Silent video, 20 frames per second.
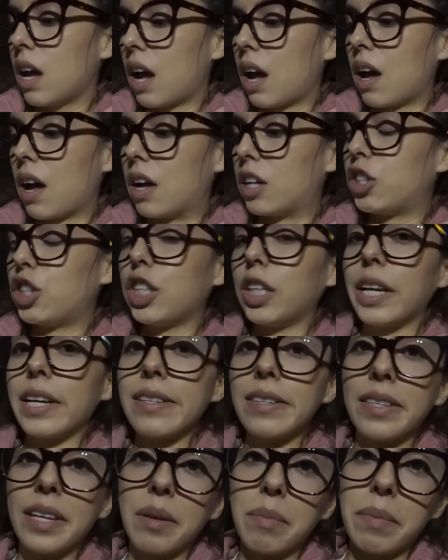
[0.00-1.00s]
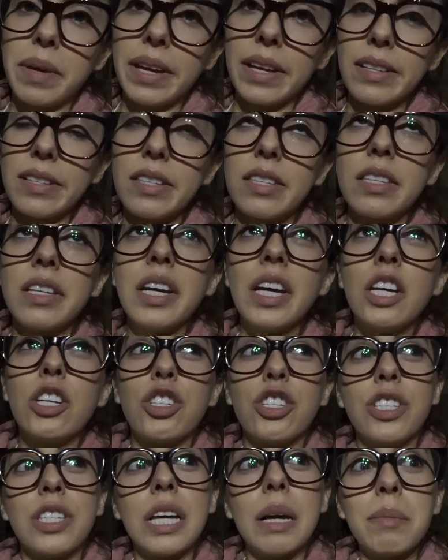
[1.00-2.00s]
Uh, she likes Thin Mints.
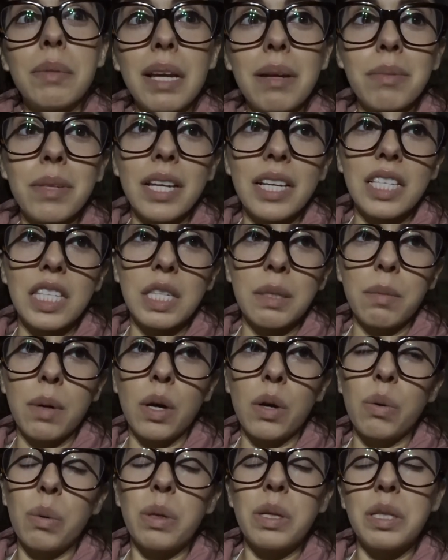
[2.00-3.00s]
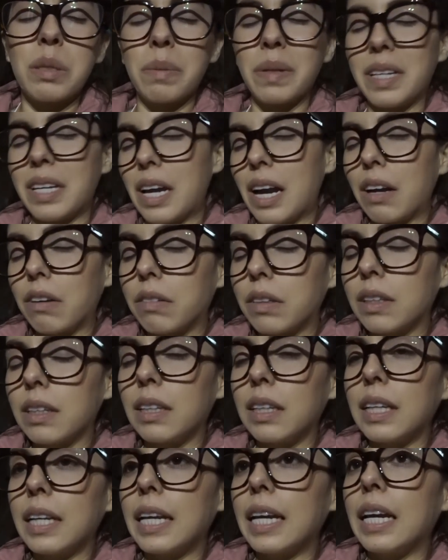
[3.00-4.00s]
She sometimes likes Samoas, but not
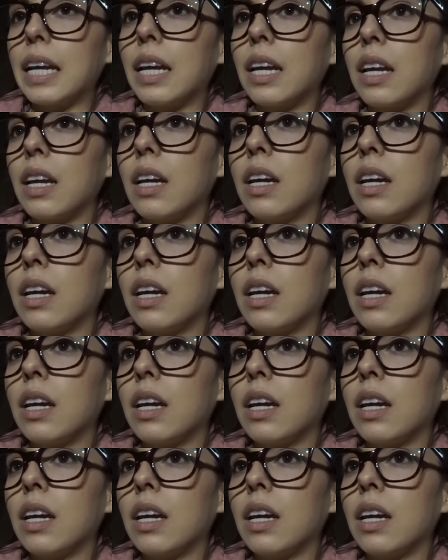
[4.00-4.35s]
really.